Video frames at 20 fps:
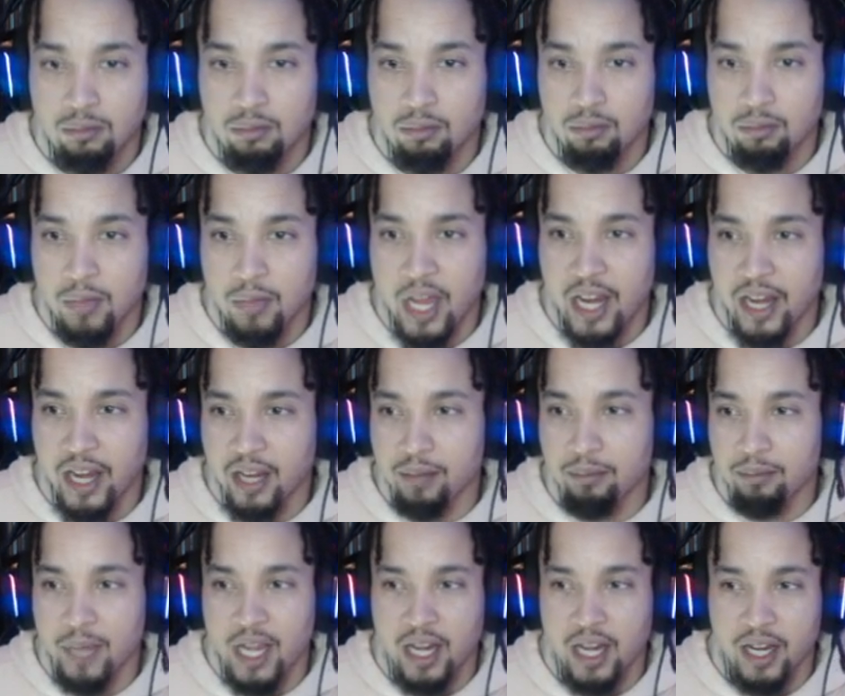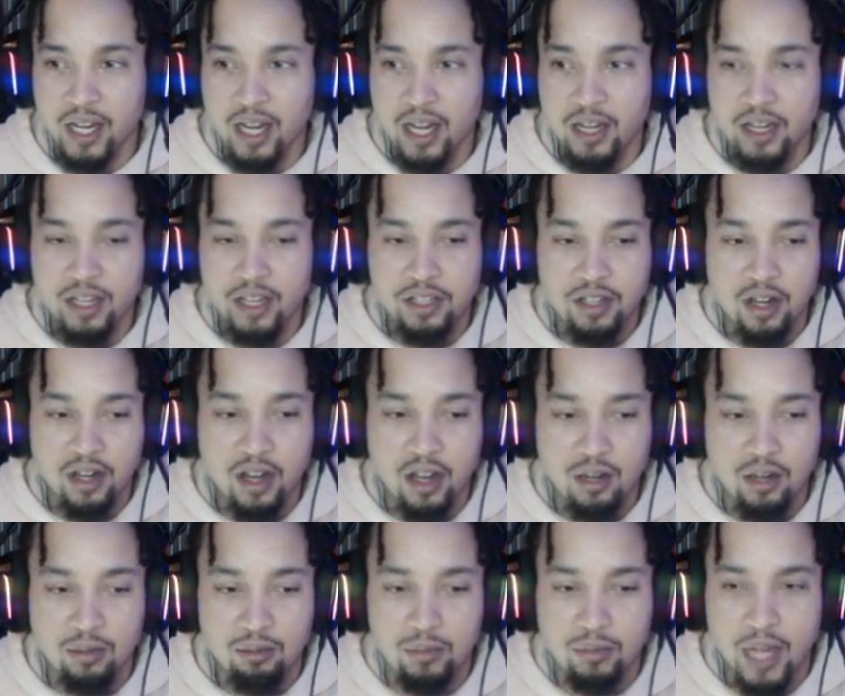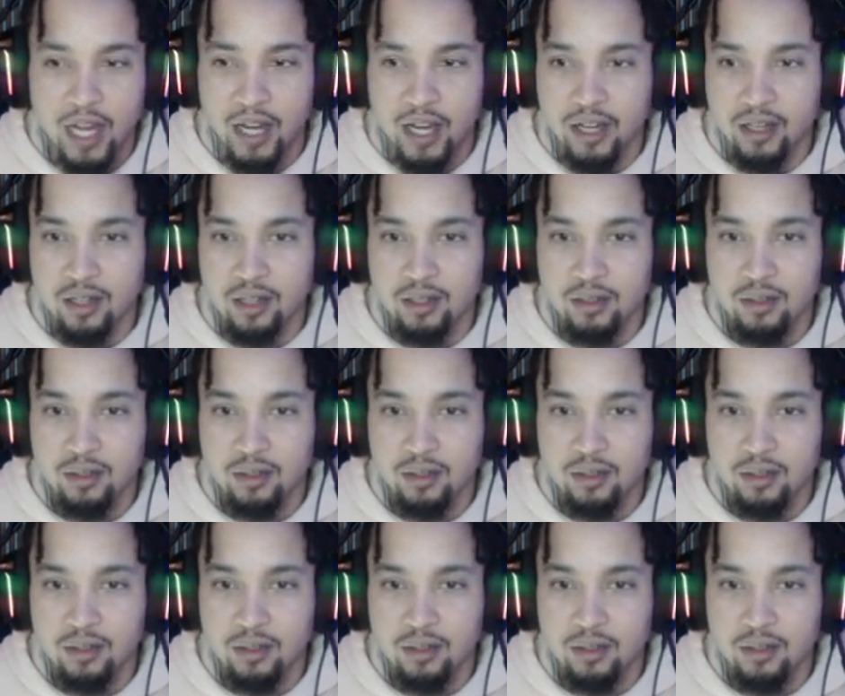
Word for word: Medic, medic, I need your help, medic.